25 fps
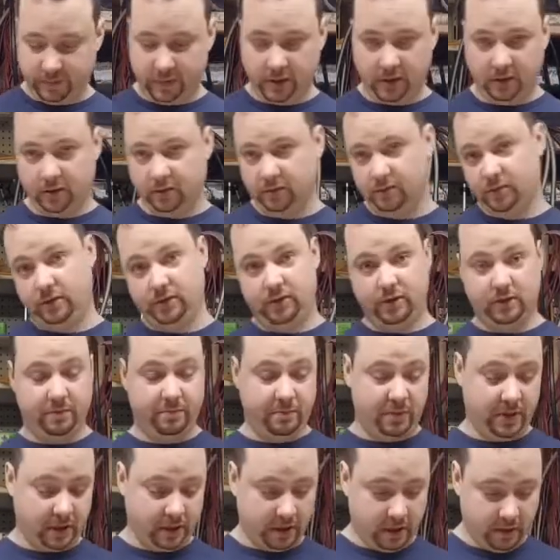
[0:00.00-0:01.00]
You know, you
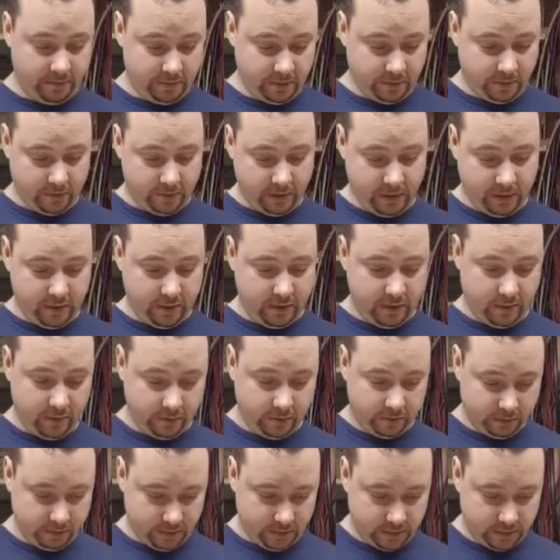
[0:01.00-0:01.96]
just pick it up and there you go.